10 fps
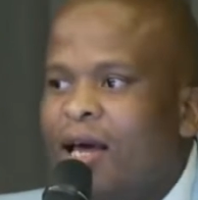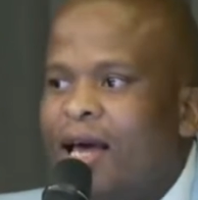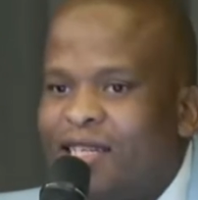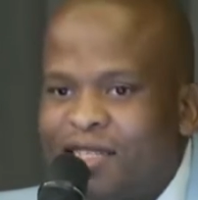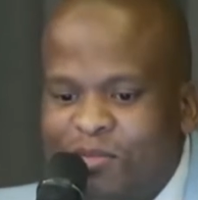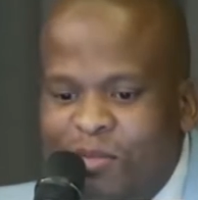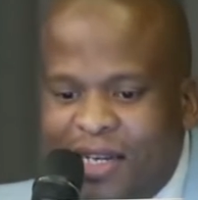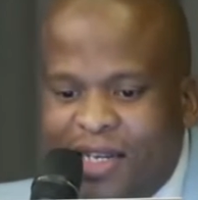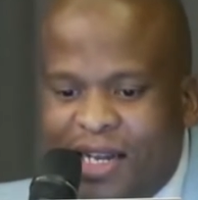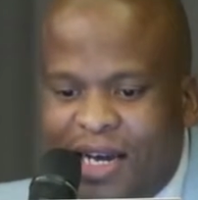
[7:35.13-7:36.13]
has
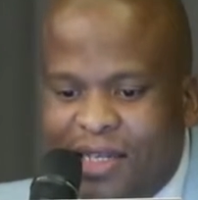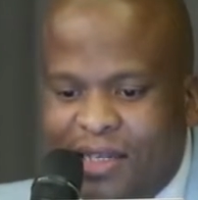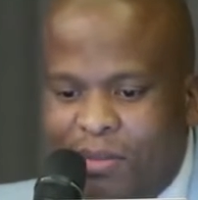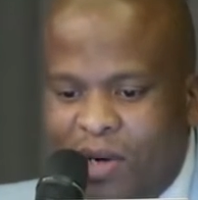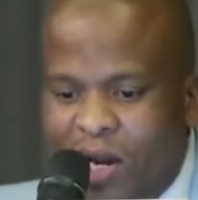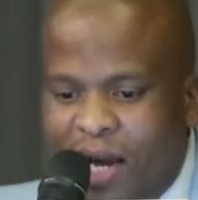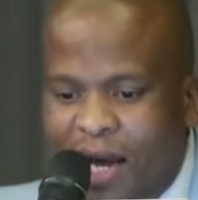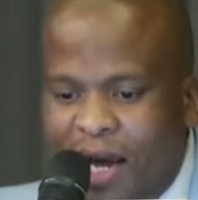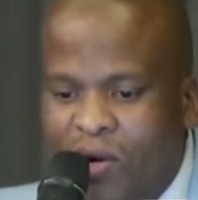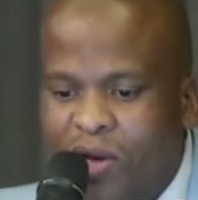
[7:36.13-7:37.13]
reminded us about
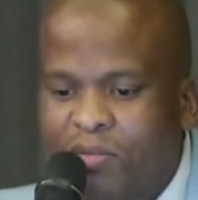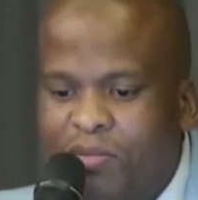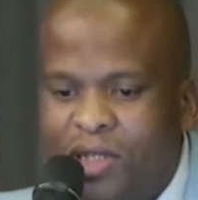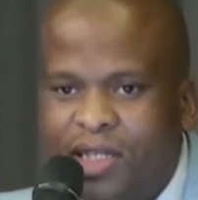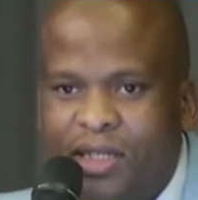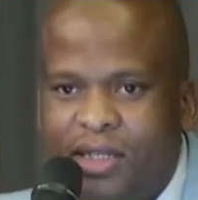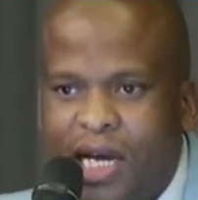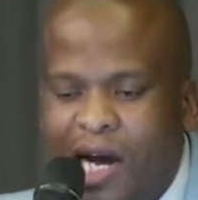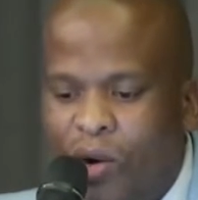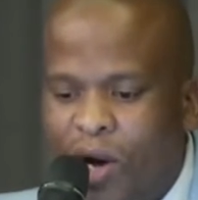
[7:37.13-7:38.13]
how important
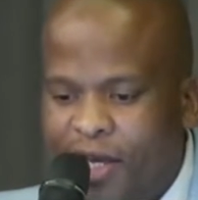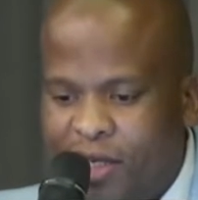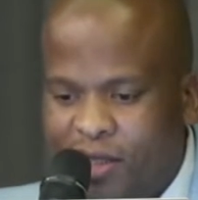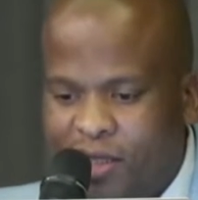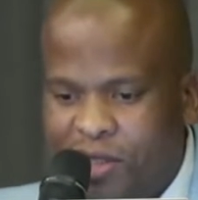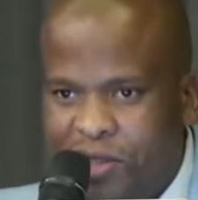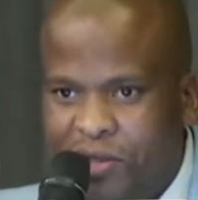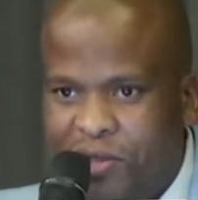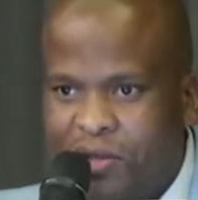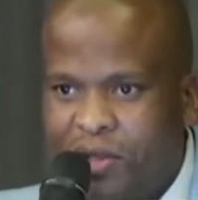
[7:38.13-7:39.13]
our heritage
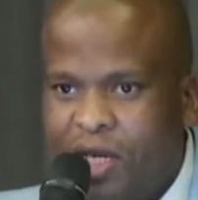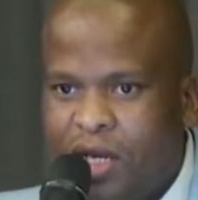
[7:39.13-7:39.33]
is.